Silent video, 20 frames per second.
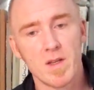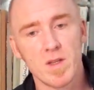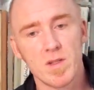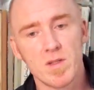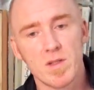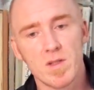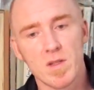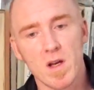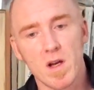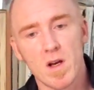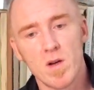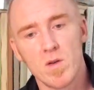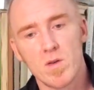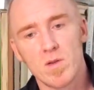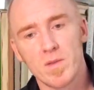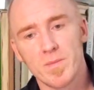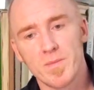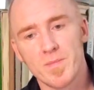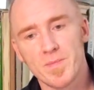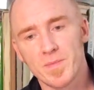
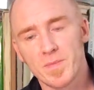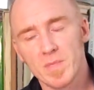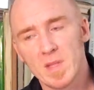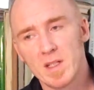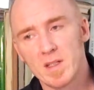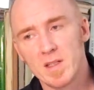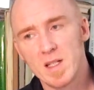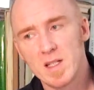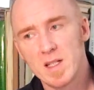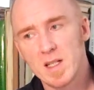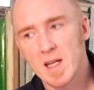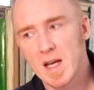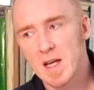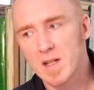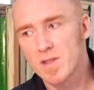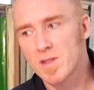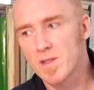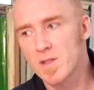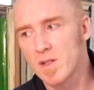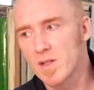So, needing
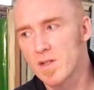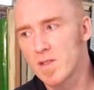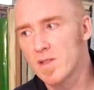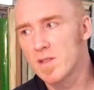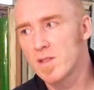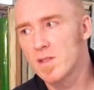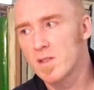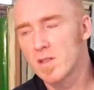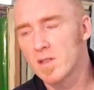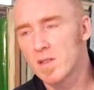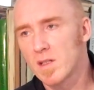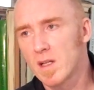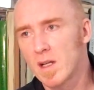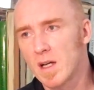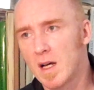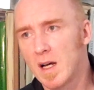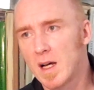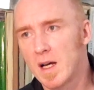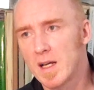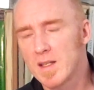answers,
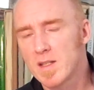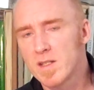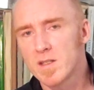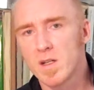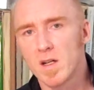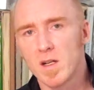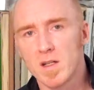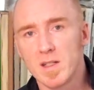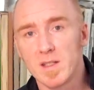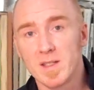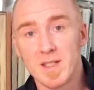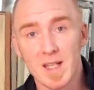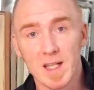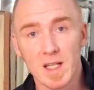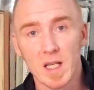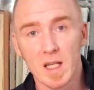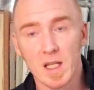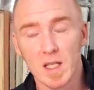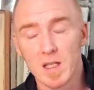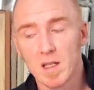I started
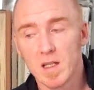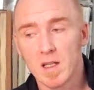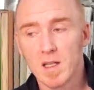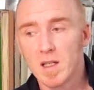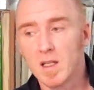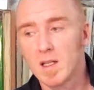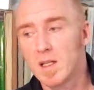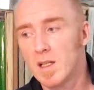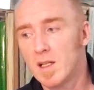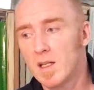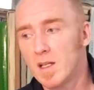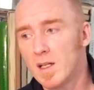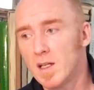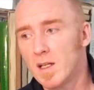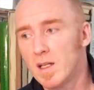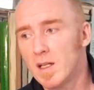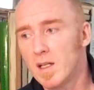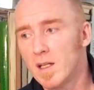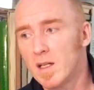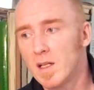digging
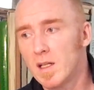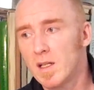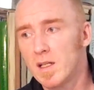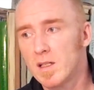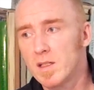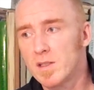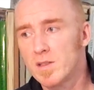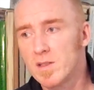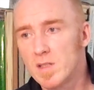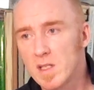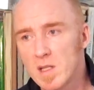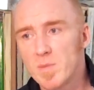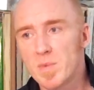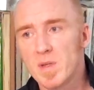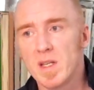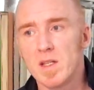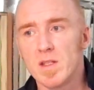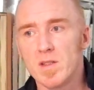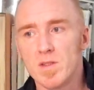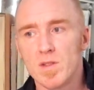deep
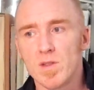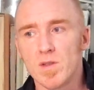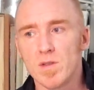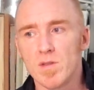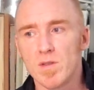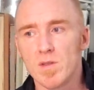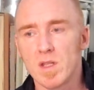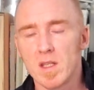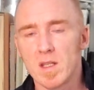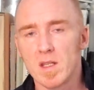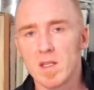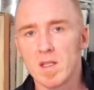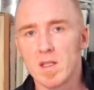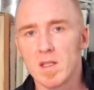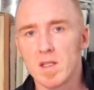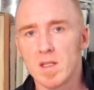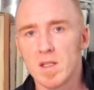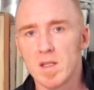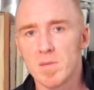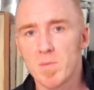into
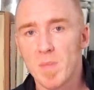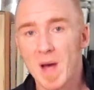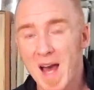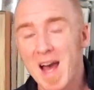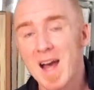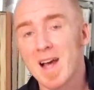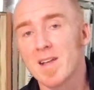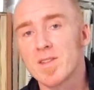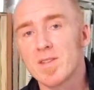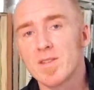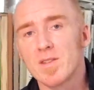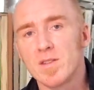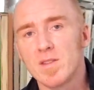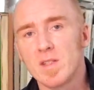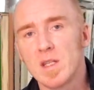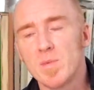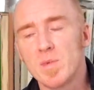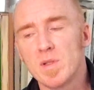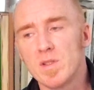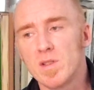the past,
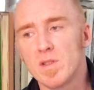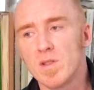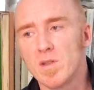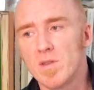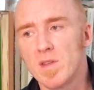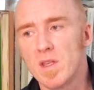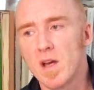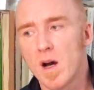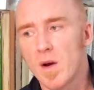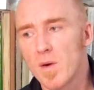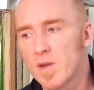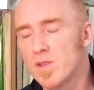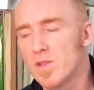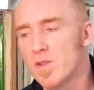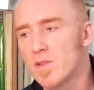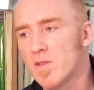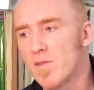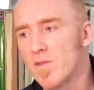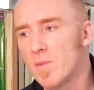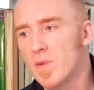deep into the
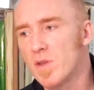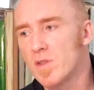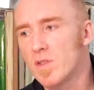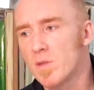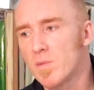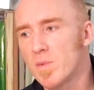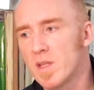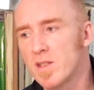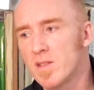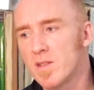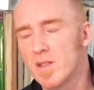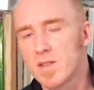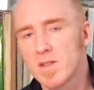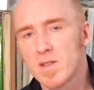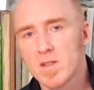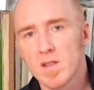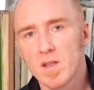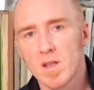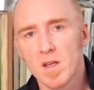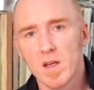origins of the music
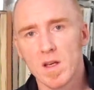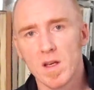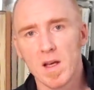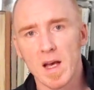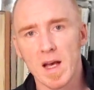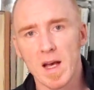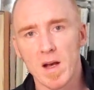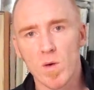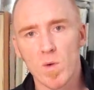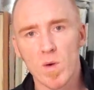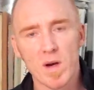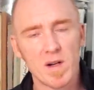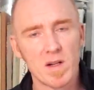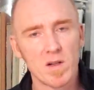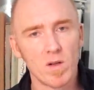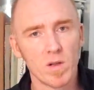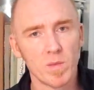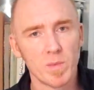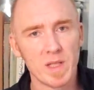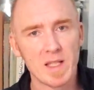business, uh, where
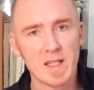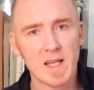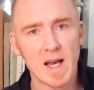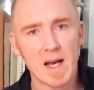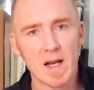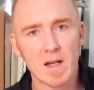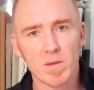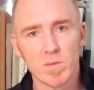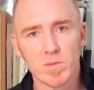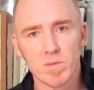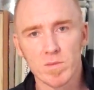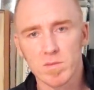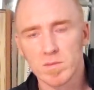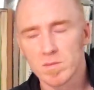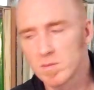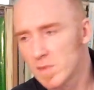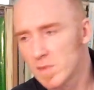it all began,